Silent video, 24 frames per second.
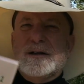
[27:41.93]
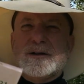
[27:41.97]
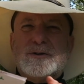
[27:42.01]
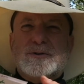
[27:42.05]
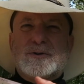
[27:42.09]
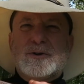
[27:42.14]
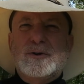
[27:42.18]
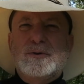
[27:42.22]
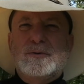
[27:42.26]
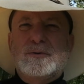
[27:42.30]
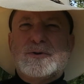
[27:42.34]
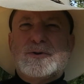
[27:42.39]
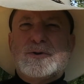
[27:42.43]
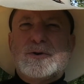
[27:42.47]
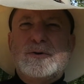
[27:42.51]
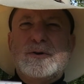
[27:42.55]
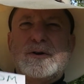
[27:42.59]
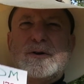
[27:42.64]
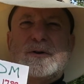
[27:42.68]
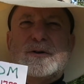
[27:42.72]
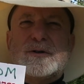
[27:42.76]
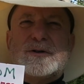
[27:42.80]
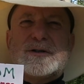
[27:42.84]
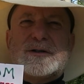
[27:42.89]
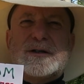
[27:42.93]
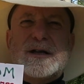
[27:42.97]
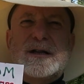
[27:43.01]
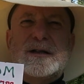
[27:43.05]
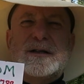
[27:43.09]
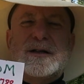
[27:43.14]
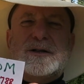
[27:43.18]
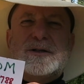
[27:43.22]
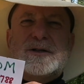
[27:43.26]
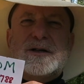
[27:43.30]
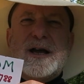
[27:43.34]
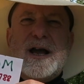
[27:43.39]
So you so you can send
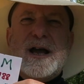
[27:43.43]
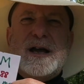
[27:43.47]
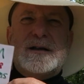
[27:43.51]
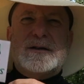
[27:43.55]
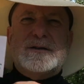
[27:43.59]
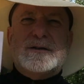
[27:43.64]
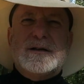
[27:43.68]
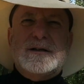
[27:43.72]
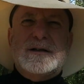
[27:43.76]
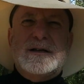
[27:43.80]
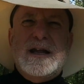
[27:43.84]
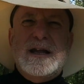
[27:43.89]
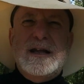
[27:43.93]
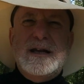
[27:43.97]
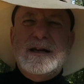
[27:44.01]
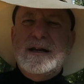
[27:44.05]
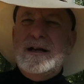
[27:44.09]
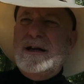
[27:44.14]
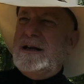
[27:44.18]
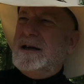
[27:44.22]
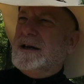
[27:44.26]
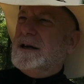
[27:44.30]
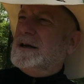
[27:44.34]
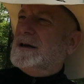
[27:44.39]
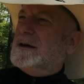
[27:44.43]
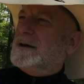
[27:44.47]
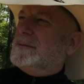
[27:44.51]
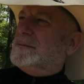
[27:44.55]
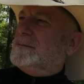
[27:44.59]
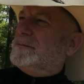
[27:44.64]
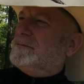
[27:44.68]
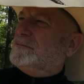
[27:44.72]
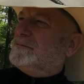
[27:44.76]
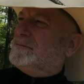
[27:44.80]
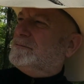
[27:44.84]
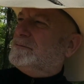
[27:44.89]
the check to
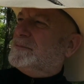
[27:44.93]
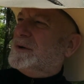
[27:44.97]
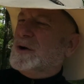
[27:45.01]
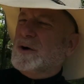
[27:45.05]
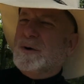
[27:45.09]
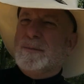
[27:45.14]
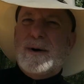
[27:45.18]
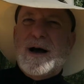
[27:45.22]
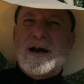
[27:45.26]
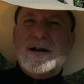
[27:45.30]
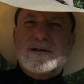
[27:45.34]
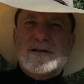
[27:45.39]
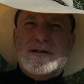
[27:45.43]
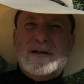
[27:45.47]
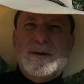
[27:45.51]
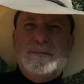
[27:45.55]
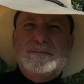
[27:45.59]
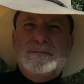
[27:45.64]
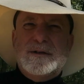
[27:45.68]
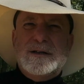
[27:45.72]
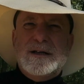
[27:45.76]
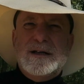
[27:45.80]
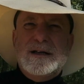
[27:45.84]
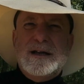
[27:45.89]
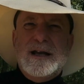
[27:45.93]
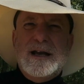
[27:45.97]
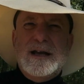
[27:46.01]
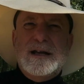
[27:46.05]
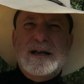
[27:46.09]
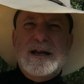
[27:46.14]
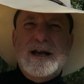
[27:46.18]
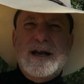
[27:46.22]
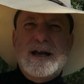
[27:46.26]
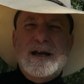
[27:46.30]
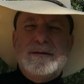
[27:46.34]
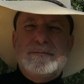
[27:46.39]
DDM PO Box
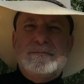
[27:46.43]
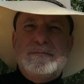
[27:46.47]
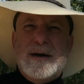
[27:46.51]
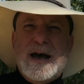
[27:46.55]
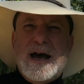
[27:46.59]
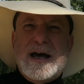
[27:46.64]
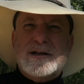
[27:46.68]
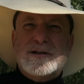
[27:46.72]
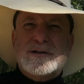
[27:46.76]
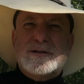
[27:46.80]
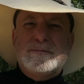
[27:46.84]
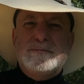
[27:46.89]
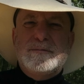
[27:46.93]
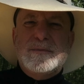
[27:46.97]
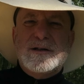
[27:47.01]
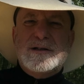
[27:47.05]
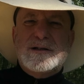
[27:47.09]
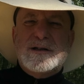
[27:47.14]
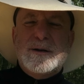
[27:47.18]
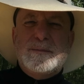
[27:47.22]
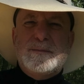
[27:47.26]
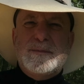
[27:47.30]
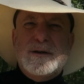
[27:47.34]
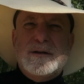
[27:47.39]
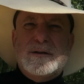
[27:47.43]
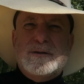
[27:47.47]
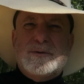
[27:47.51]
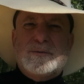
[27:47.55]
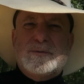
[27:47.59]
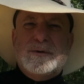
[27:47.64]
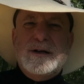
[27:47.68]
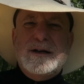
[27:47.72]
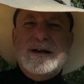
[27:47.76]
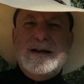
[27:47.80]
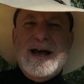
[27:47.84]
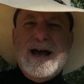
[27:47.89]
1788 Madison Mississippi
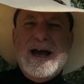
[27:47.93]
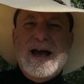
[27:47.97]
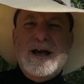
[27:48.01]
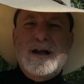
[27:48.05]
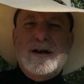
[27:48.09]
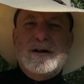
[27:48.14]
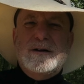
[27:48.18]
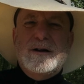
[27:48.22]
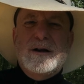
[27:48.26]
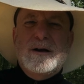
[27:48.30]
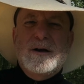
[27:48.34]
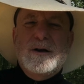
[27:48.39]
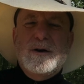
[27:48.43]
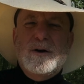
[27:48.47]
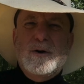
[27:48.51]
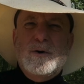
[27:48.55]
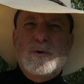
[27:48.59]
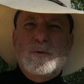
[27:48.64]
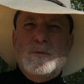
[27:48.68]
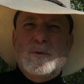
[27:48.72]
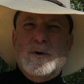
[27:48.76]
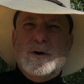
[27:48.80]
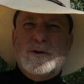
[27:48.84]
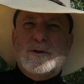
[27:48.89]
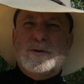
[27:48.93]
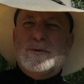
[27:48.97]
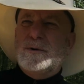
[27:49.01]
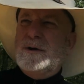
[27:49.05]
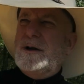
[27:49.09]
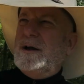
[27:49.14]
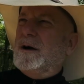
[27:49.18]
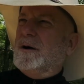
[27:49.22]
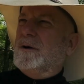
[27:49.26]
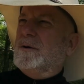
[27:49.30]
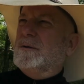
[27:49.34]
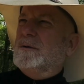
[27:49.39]

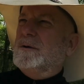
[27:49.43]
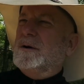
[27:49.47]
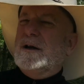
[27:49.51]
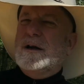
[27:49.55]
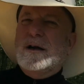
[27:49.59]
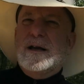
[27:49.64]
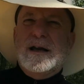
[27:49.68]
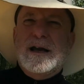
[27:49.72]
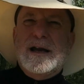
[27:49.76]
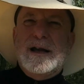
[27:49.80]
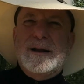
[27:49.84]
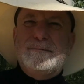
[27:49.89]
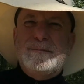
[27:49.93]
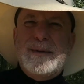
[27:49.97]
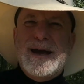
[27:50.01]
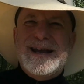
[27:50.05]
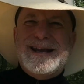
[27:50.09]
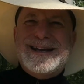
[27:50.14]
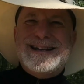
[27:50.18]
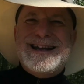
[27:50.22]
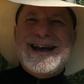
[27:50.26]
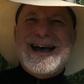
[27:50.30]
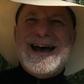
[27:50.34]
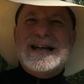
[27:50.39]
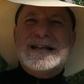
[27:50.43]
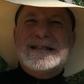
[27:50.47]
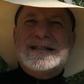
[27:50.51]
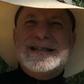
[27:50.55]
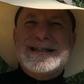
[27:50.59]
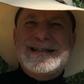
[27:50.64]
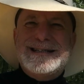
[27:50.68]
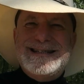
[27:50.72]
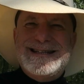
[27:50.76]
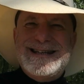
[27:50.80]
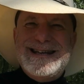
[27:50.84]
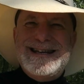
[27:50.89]
39130 and make it out
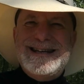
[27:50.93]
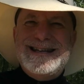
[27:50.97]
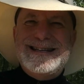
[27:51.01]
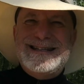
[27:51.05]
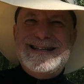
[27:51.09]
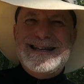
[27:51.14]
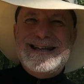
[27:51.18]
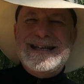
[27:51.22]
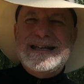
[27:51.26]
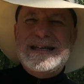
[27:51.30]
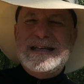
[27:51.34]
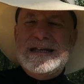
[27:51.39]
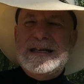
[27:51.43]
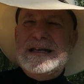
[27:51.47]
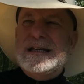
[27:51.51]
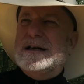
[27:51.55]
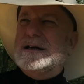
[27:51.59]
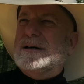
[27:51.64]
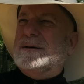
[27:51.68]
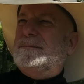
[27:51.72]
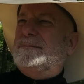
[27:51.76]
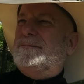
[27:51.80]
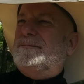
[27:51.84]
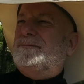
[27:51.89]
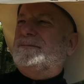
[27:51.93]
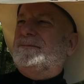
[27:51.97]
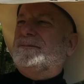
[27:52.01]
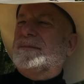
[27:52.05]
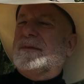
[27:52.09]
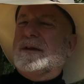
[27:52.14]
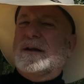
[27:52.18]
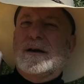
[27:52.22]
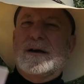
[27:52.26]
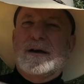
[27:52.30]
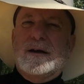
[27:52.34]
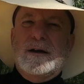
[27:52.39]
to DDM.
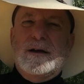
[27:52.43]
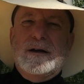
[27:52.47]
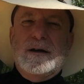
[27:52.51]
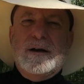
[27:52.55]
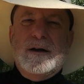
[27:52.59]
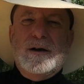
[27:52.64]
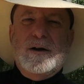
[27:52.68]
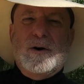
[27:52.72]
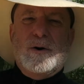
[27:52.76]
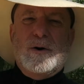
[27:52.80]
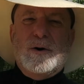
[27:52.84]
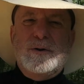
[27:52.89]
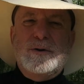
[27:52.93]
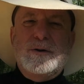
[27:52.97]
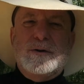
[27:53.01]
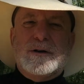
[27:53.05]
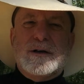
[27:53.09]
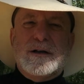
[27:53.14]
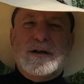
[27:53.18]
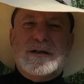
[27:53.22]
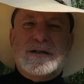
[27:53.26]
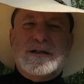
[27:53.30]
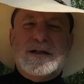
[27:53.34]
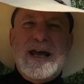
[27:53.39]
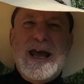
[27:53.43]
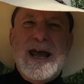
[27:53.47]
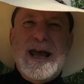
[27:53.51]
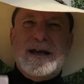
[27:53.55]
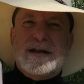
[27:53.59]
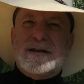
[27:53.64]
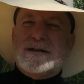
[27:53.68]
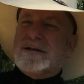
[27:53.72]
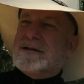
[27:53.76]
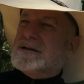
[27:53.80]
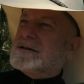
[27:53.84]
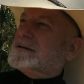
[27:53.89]
Or you can
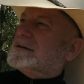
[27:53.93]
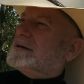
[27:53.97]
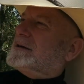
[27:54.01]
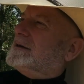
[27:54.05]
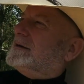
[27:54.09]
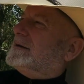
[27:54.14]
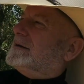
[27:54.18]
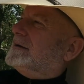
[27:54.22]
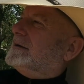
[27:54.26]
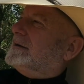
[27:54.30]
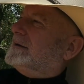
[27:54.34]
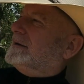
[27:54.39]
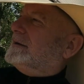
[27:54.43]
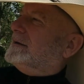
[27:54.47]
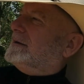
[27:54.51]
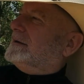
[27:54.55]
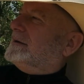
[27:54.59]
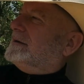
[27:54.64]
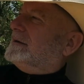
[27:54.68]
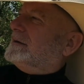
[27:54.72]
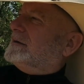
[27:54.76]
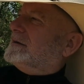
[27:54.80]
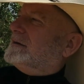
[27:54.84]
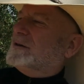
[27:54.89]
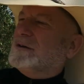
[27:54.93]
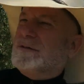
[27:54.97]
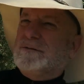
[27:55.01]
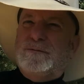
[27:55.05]
text to